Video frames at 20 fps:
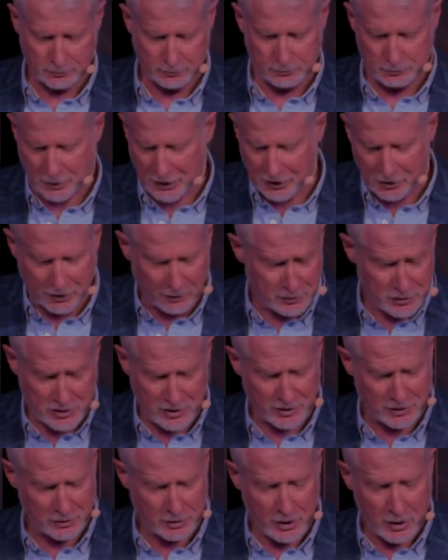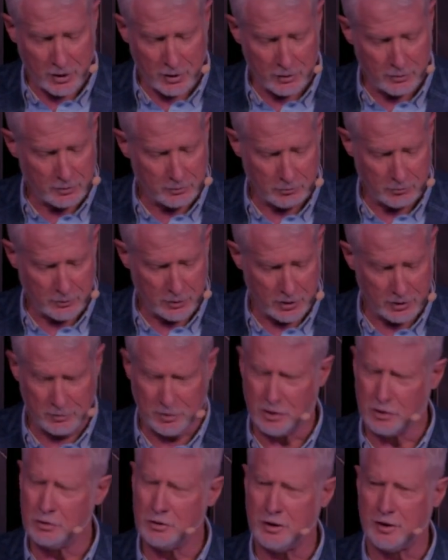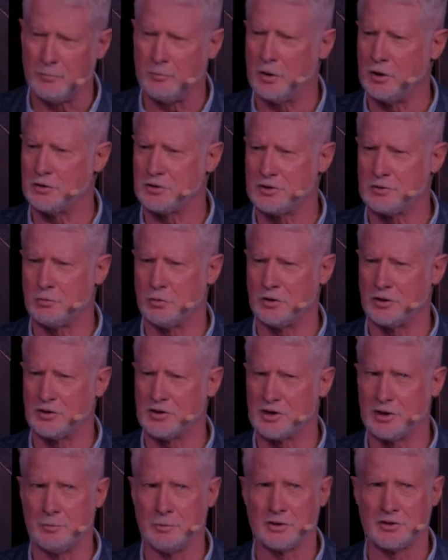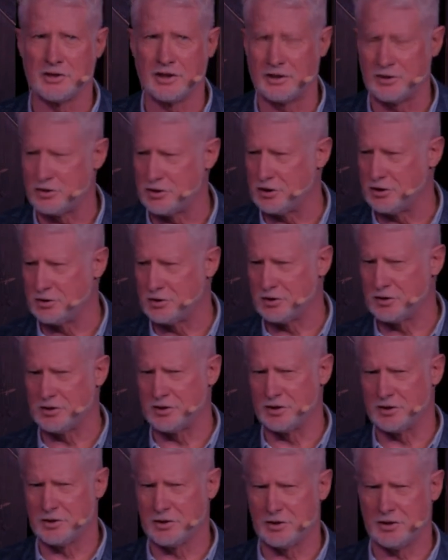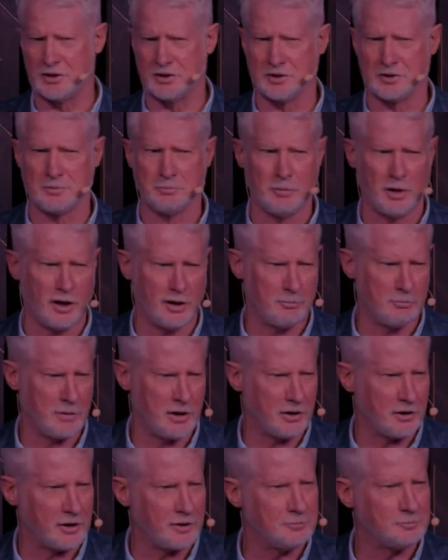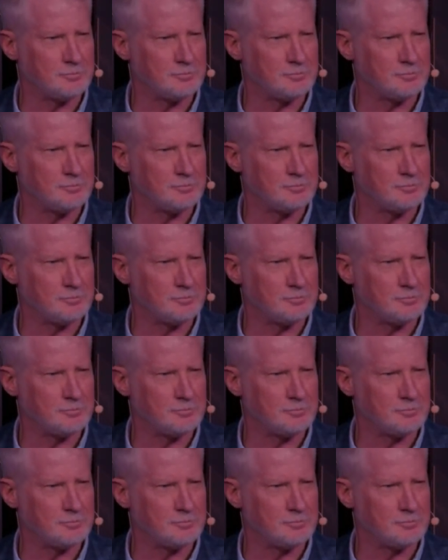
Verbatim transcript: Peter. I'm just trying to, you know who I most want to see besides Jesus is his mom, Mary.